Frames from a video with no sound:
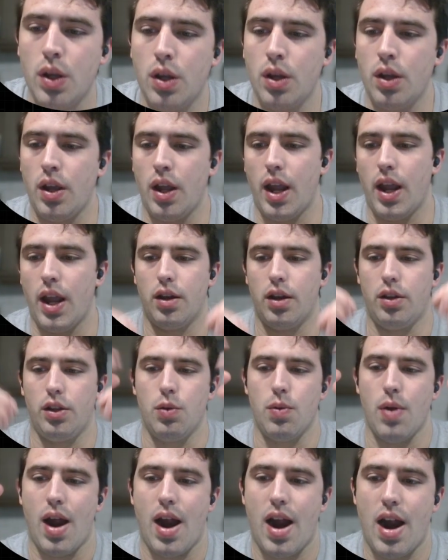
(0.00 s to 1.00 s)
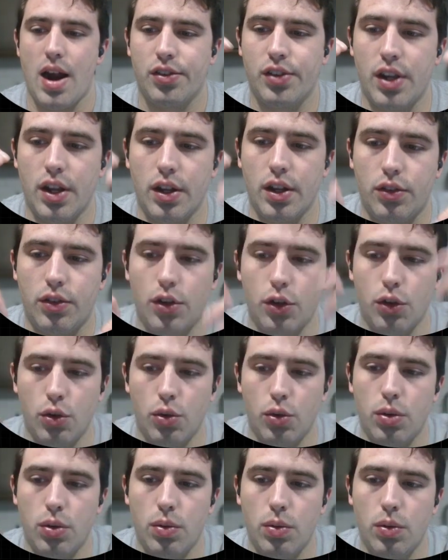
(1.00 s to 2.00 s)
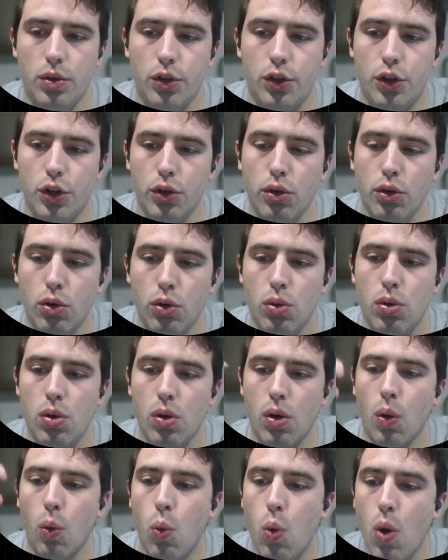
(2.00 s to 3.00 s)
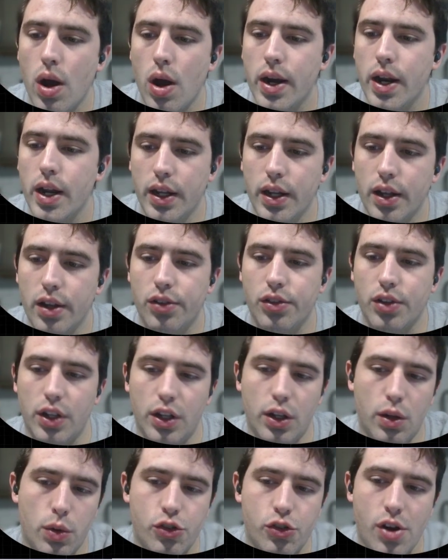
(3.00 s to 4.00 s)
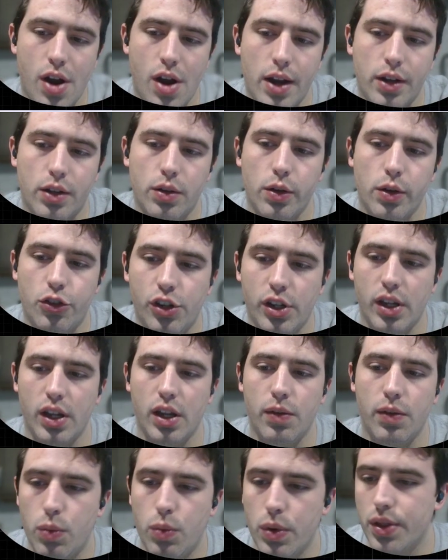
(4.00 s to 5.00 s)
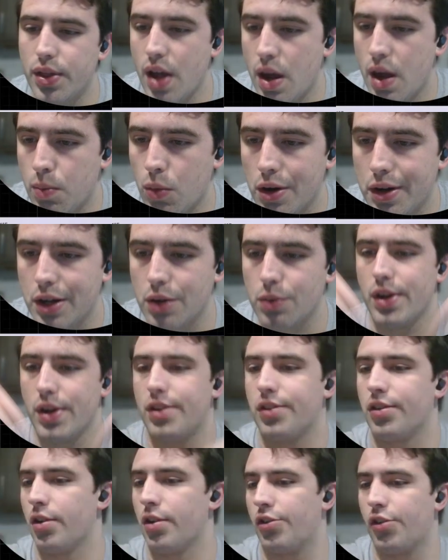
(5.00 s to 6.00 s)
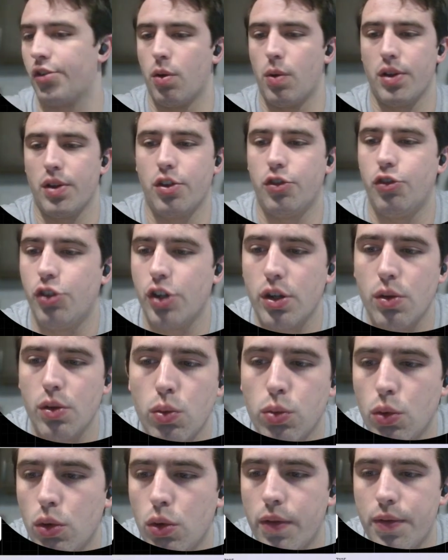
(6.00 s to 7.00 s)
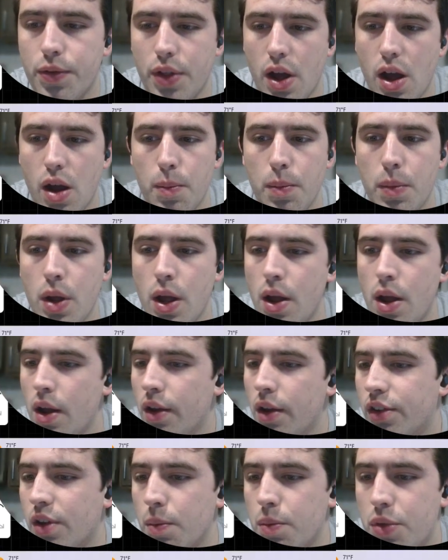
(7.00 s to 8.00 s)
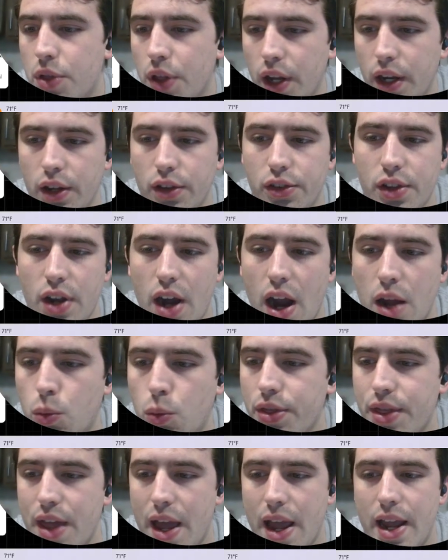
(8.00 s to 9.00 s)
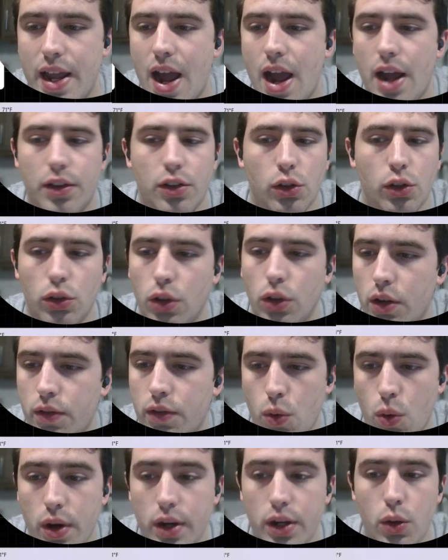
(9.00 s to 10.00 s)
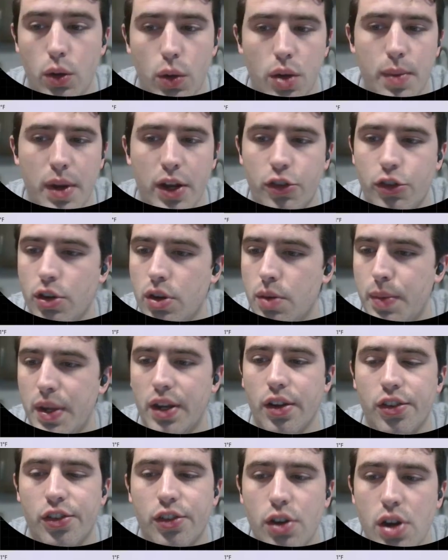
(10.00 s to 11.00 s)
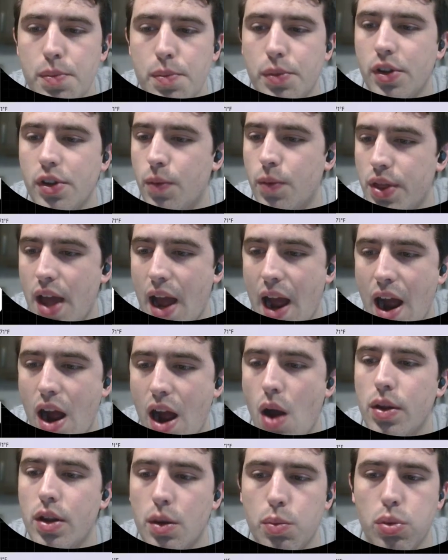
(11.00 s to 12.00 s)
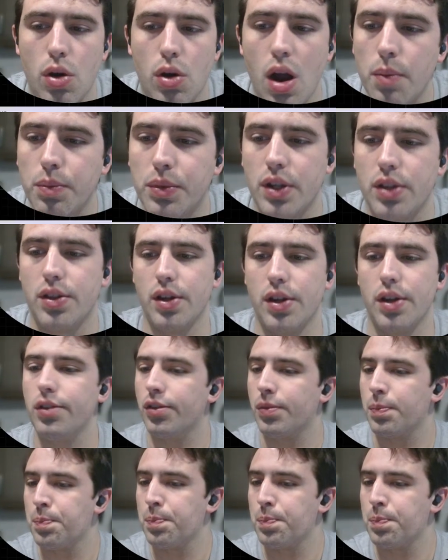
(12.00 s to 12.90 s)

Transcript: and you ask it to do what it is that you were trying to achieve with that market research. So, as a general rule of thumb, some things that I'd want the AI to look for, and you'll want to make sure to be descriptive with how you're prompting this,